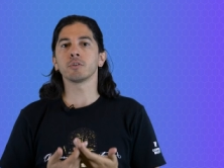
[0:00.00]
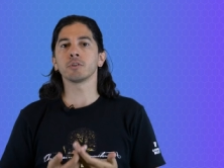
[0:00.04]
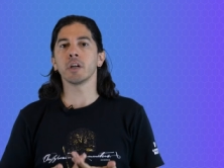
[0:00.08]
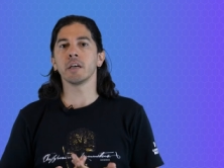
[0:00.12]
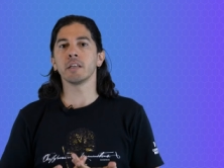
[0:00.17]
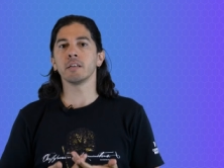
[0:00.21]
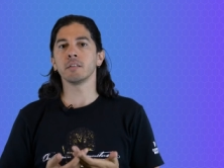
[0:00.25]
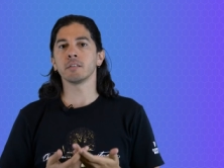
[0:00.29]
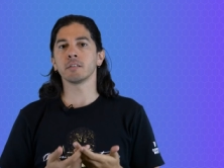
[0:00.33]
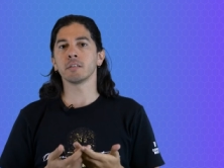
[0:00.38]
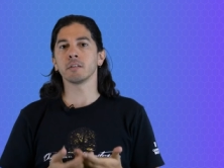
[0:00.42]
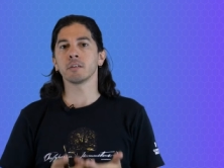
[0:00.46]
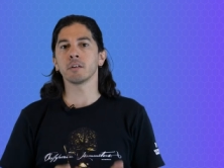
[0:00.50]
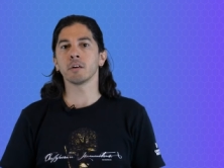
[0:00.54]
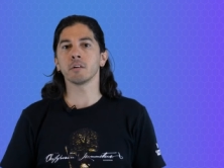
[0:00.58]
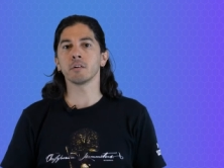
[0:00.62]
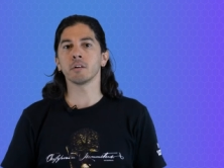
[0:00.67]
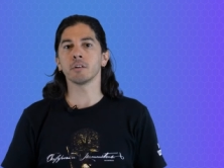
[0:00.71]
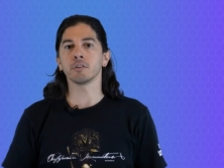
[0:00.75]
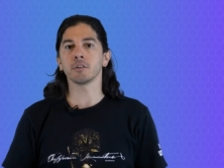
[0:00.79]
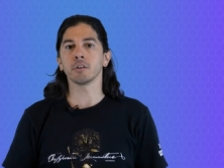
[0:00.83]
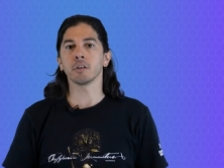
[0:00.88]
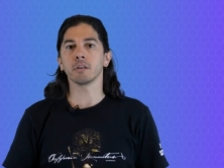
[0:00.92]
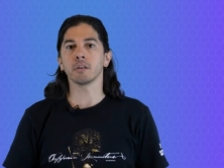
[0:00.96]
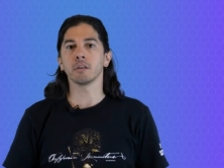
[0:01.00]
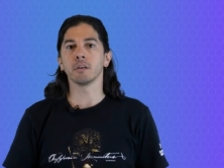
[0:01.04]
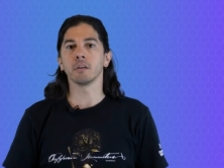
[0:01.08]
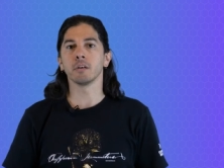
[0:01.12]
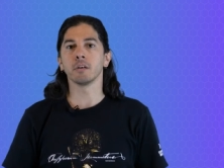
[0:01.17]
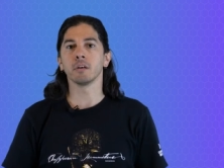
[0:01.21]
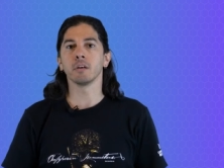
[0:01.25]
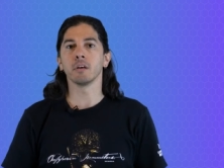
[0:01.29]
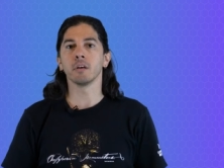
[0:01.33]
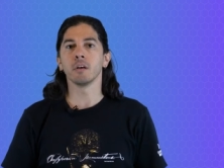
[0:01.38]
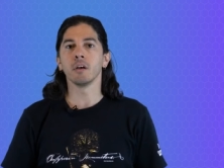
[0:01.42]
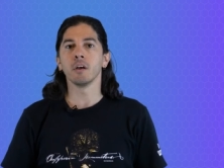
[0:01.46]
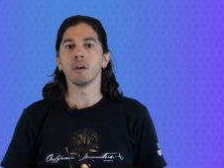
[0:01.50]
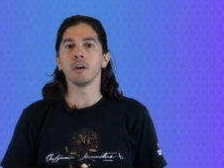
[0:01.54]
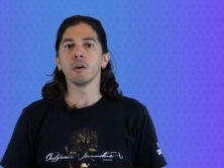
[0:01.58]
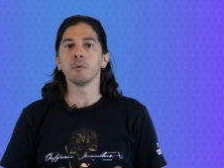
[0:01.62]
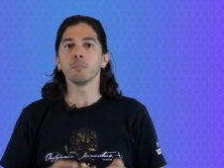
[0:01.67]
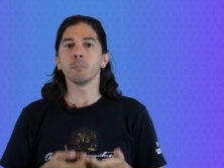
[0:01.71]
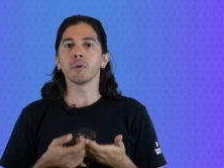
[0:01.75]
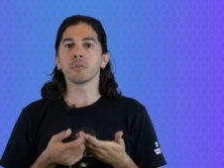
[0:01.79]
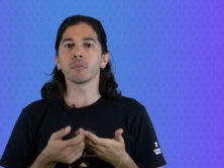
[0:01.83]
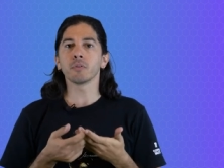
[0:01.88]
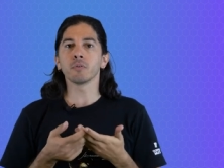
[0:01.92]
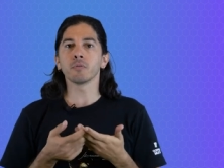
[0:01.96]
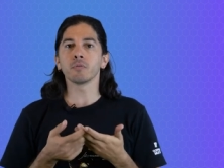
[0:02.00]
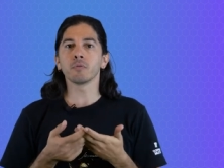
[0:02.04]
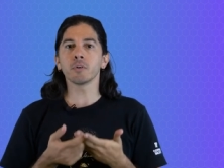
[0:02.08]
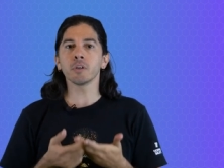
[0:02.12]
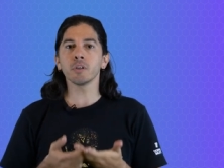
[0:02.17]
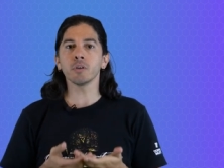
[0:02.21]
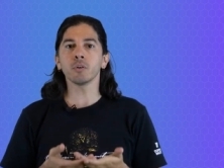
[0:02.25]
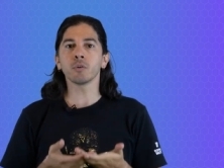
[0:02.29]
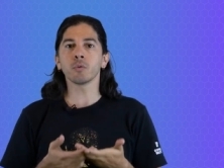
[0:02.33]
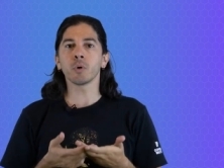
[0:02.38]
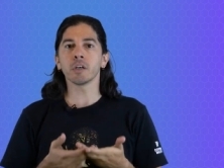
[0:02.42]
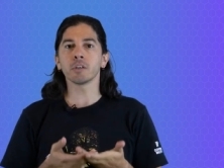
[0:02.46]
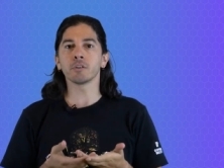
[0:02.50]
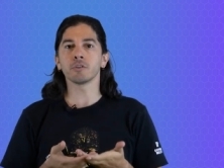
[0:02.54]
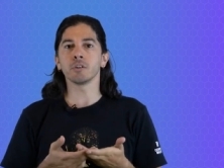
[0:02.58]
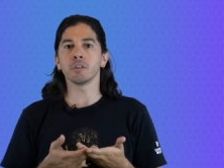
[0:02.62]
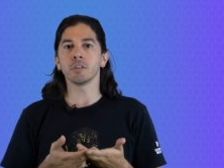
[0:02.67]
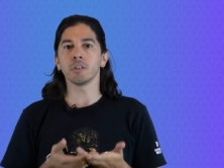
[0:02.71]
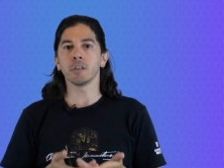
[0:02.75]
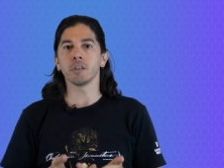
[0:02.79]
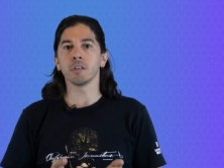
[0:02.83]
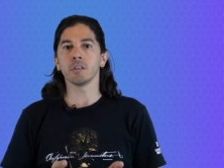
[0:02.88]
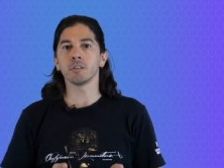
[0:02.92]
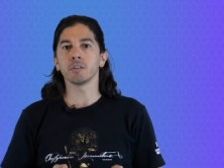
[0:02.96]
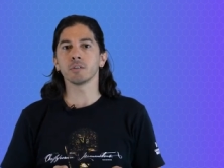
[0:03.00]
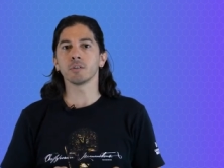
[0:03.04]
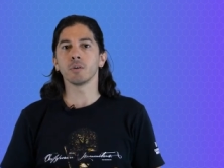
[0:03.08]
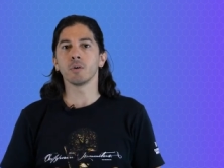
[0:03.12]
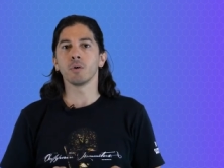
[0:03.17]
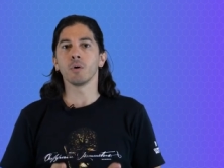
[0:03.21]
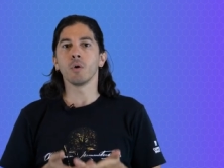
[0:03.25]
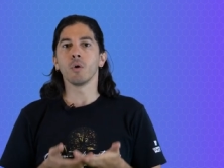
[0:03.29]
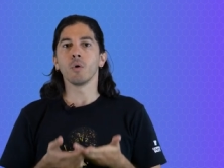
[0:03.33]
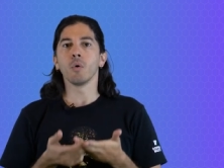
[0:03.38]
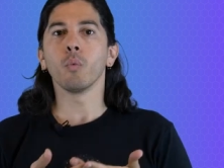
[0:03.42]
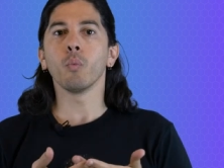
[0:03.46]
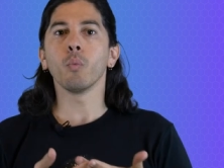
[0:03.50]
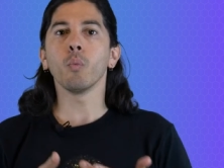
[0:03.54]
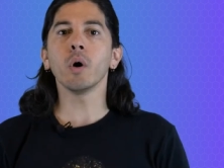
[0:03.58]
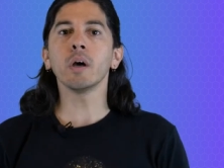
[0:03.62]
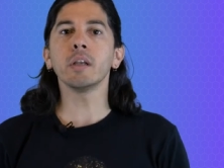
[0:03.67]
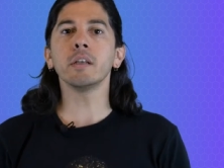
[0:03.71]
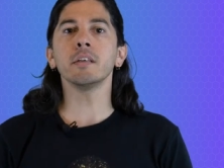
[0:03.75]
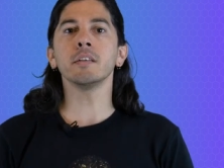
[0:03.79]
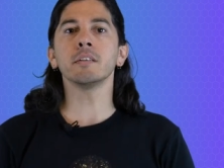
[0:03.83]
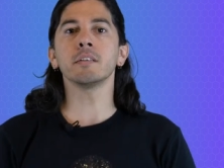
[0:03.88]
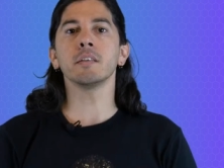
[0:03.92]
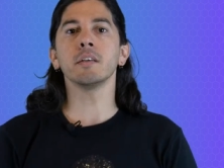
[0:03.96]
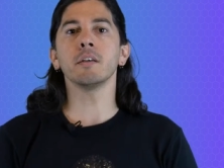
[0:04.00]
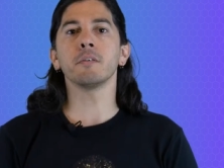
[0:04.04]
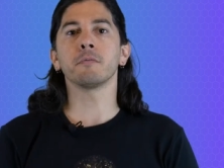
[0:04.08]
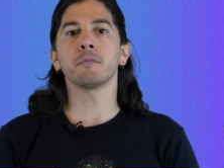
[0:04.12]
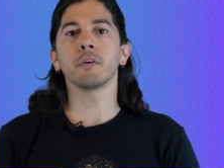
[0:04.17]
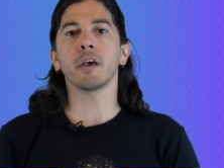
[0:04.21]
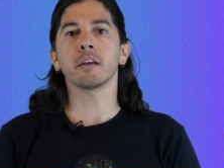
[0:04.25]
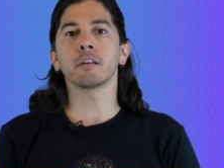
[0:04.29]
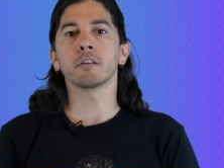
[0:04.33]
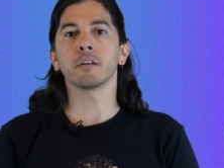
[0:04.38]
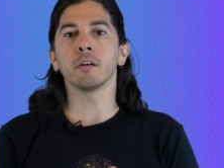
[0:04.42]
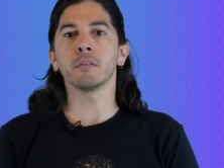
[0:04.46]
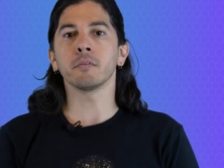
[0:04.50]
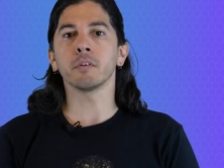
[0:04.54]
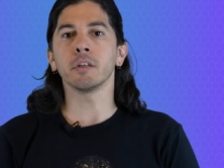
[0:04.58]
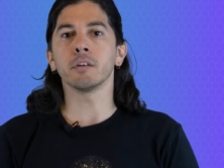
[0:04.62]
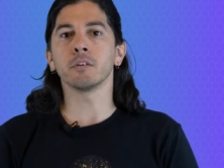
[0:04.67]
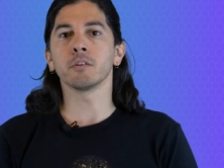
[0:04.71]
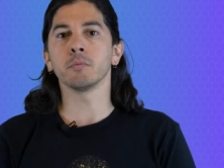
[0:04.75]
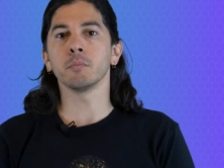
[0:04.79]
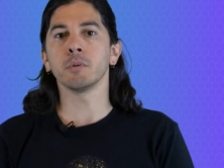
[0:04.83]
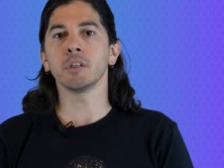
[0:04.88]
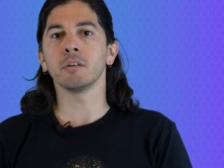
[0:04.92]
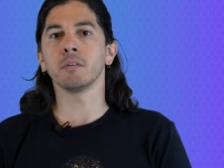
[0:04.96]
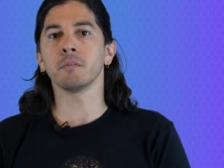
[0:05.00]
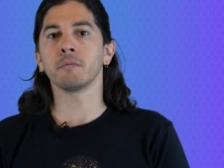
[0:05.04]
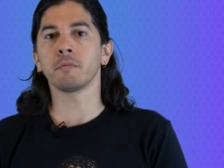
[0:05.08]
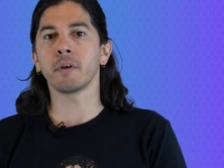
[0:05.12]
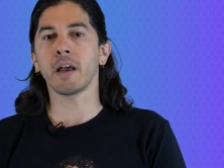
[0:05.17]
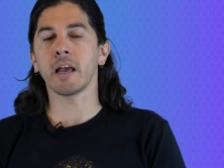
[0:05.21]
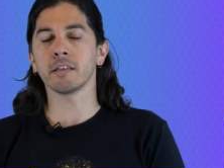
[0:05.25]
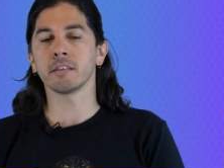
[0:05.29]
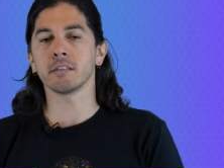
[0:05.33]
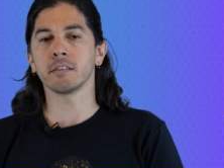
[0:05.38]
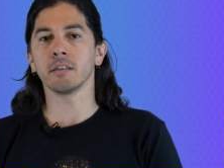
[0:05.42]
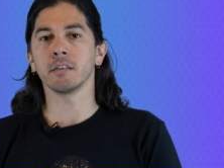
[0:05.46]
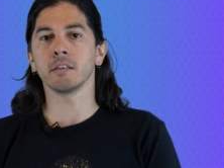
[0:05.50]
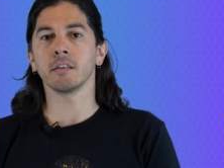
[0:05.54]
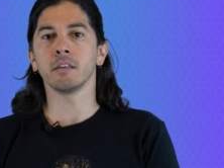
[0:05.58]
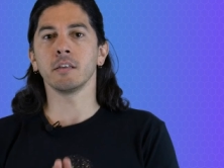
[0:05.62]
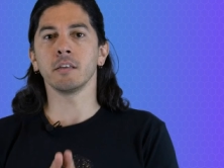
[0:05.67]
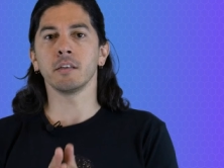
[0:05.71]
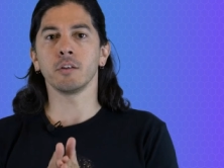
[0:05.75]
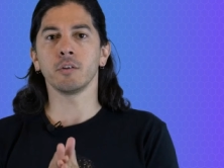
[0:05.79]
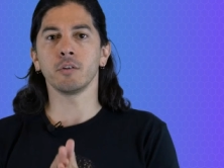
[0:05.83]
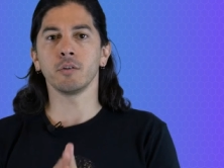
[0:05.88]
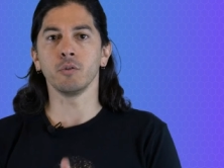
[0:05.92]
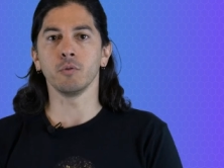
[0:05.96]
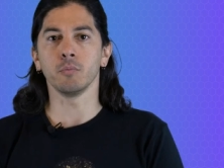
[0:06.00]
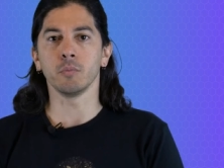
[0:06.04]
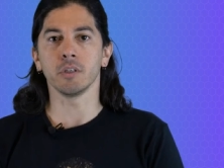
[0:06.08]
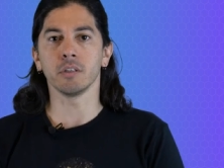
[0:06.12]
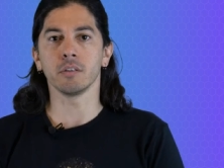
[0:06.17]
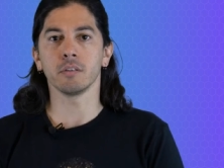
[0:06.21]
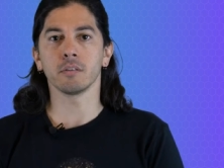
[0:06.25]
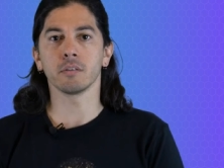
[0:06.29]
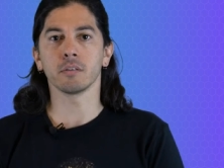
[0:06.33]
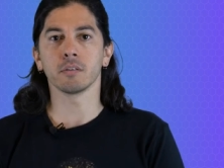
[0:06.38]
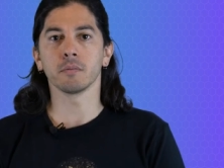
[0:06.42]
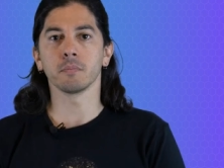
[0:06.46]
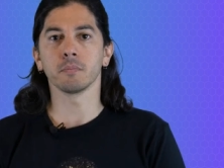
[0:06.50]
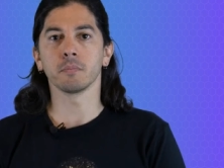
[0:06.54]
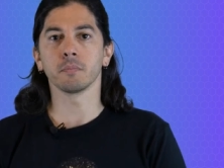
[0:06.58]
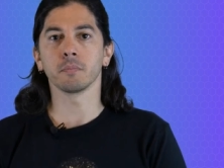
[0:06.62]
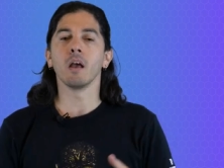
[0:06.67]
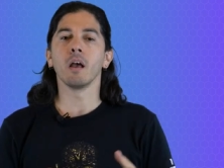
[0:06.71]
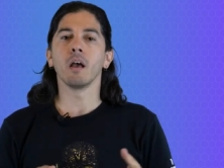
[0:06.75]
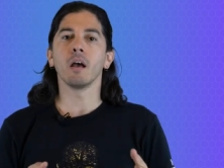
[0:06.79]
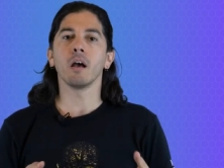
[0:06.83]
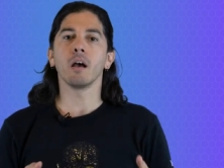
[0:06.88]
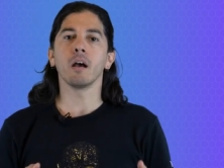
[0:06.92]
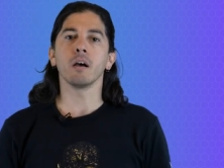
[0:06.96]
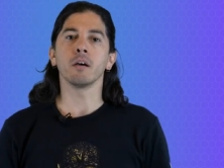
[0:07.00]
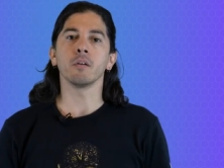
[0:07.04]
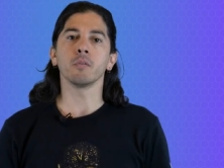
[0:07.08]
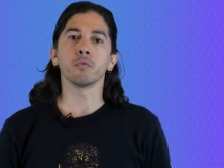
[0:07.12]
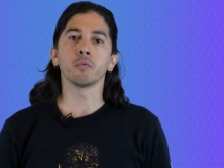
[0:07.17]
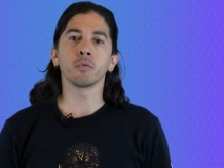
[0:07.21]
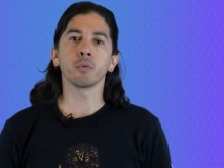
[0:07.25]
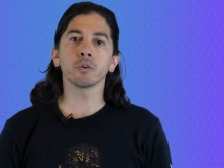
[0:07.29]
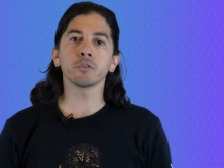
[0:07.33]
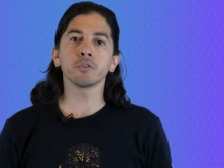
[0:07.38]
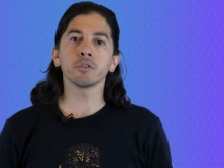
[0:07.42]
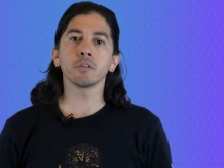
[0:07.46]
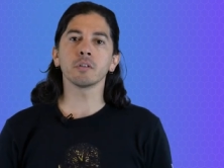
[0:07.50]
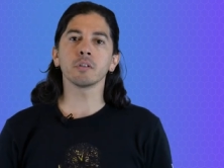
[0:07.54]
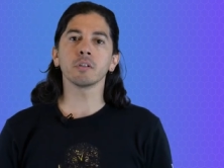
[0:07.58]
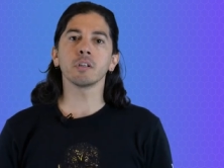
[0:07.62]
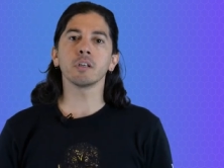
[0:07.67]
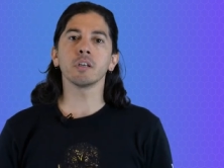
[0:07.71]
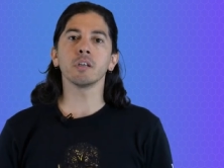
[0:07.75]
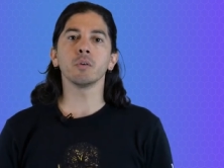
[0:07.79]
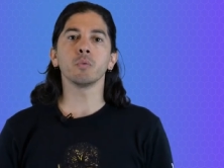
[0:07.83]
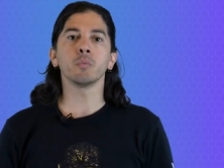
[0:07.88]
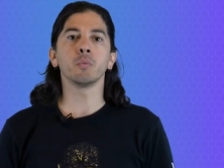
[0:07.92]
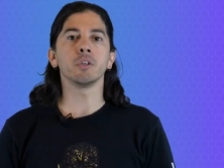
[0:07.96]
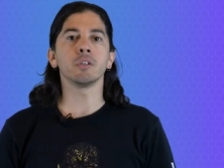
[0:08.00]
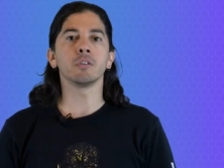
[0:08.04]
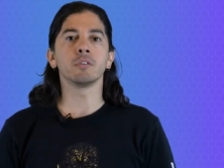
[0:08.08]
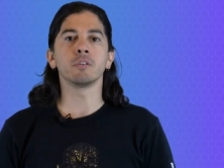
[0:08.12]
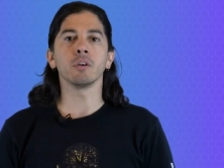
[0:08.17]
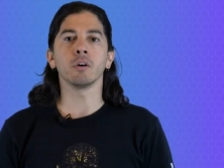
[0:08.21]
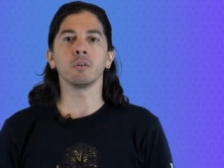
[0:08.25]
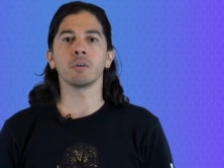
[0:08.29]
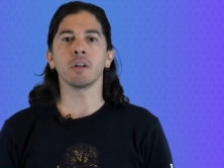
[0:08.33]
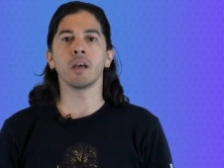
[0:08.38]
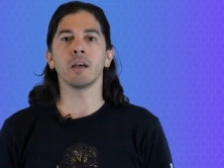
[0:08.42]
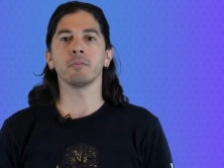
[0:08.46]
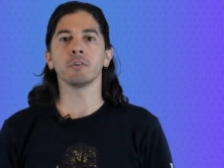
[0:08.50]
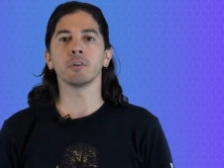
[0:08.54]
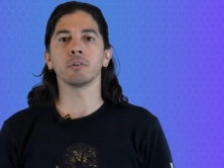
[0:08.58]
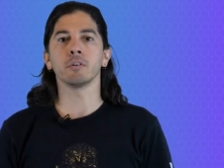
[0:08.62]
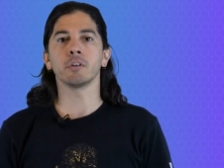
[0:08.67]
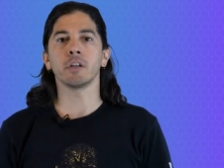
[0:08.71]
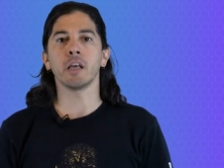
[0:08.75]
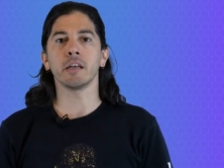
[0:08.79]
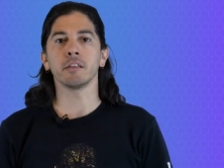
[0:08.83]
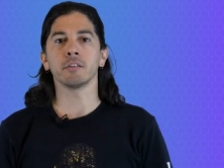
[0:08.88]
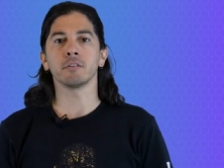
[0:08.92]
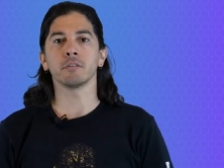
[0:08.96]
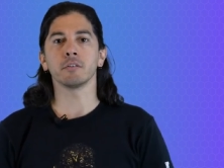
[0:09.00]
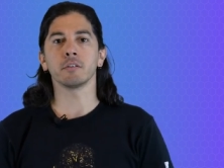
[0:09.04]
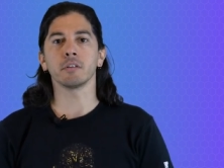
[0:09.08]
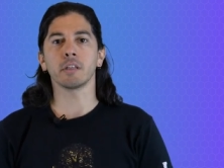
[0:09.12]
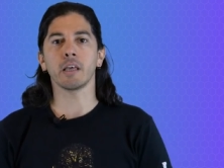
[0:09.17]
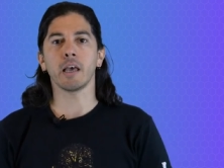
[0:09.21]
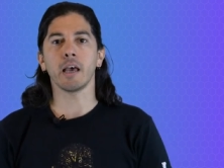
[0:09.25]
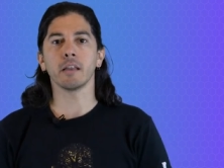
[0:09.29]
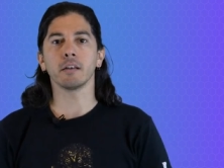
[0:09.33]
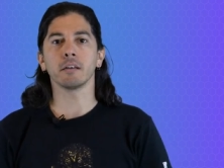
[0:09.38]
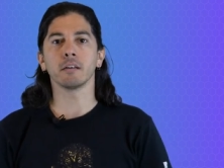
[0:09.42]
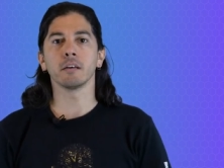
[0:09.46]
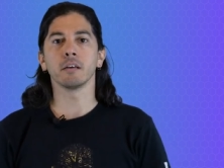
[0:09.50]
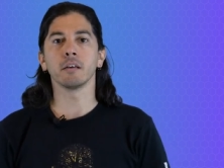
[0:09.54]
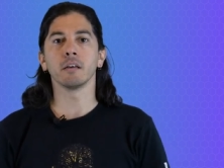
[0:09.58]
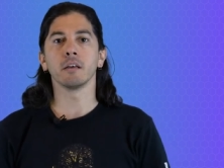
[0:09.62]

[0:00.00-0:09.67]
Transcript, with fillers: trend is encouraging. But the real question is, what is the effect of intermittent fasting in humans? Unfortunately, we don't have a good answer to that.